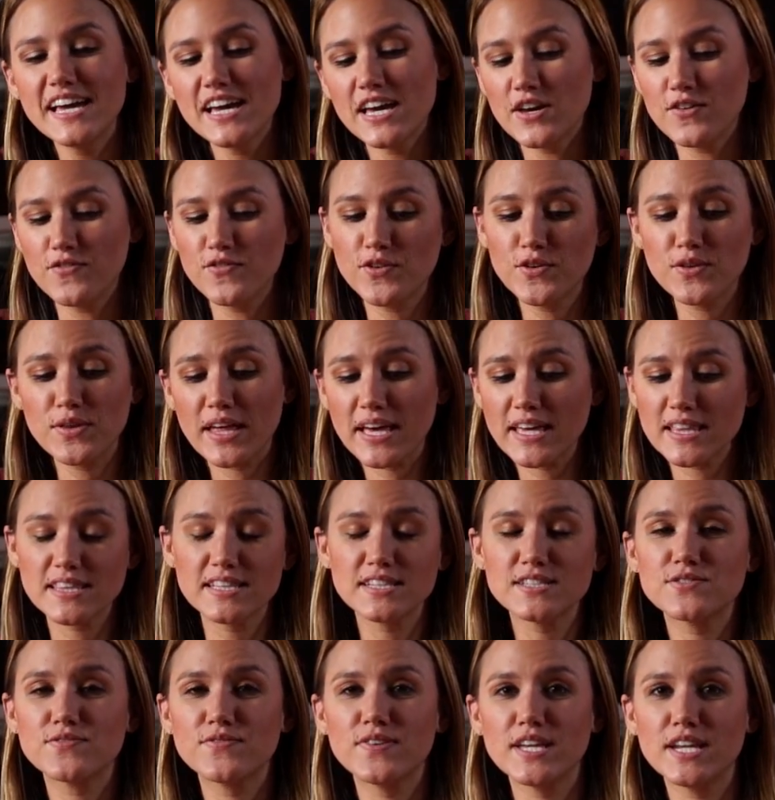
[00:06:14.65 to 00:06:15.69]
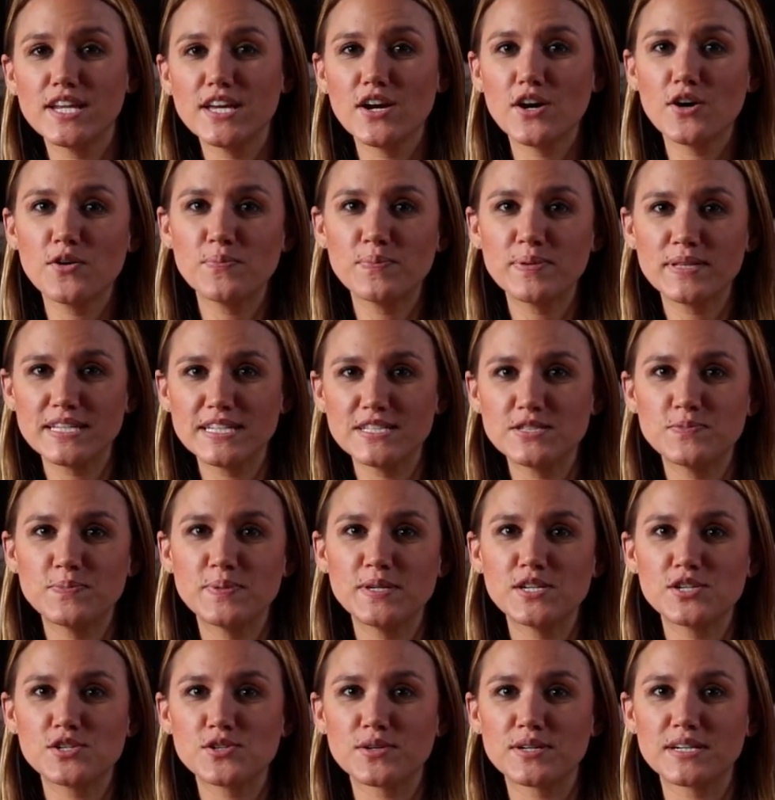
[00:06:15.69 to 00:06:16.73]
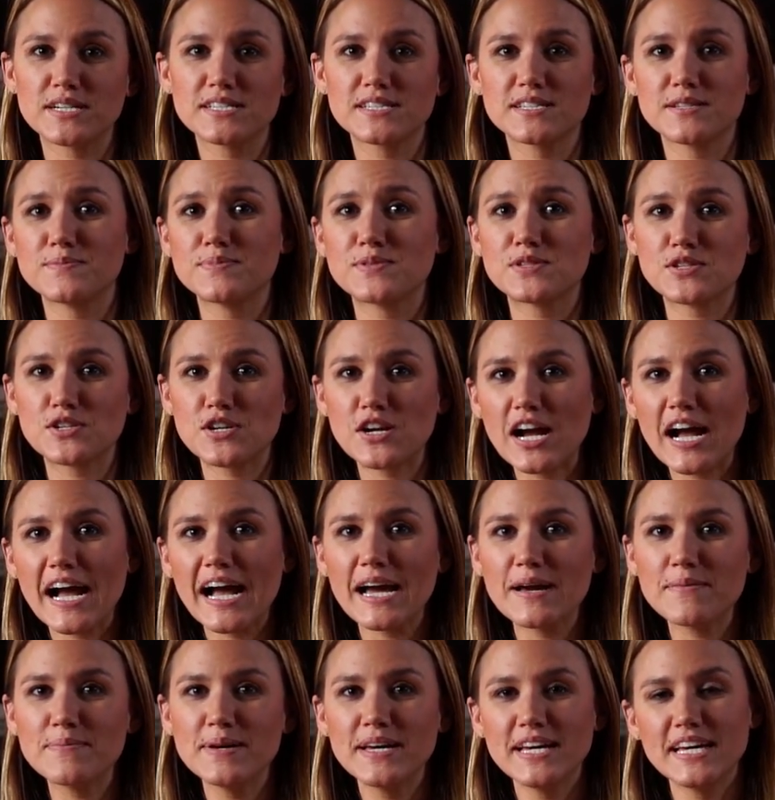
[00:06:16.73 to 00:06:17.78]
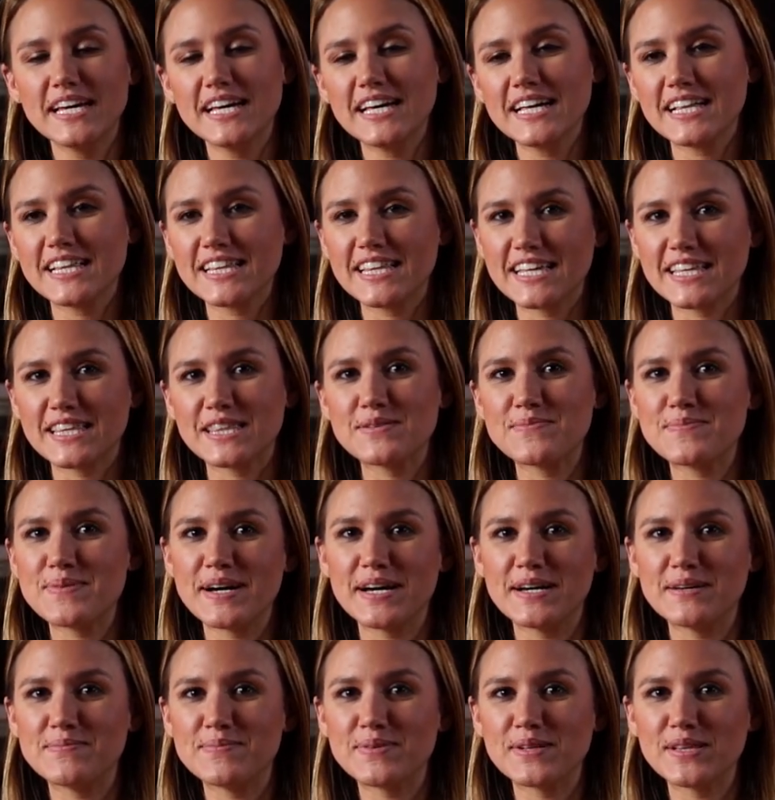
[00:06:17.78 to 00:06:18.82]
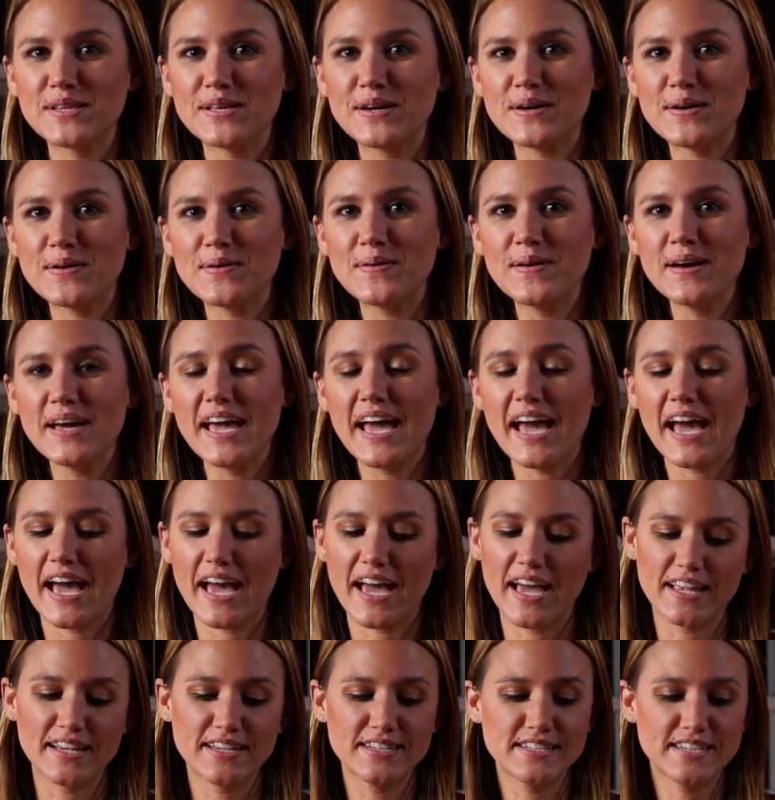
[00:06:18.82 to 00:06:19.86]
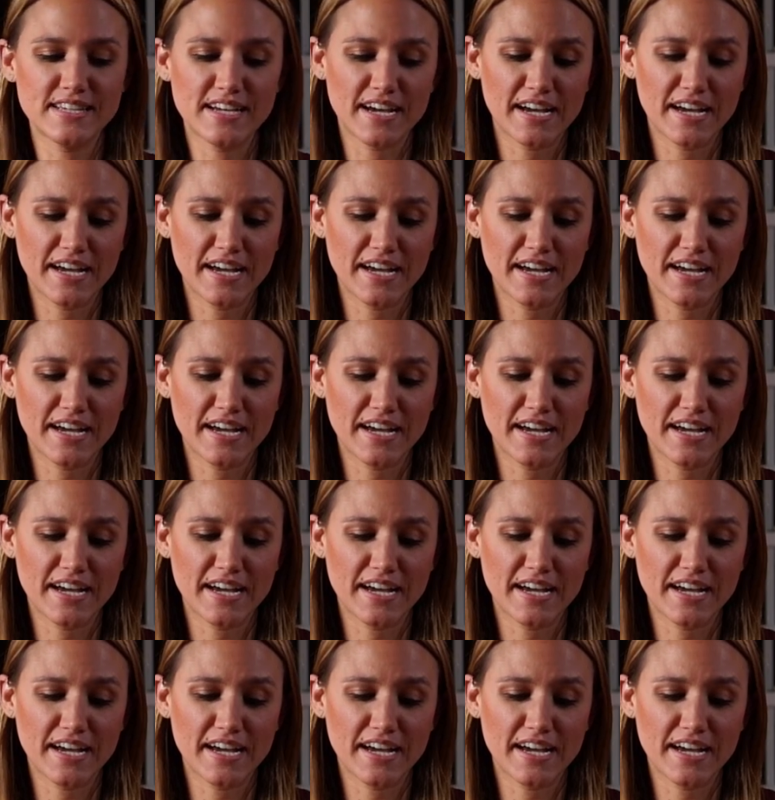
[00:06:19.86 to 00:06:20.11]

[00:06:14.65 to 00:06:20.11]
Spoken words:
If you like this video, please be sure to subscribe, click the button below, and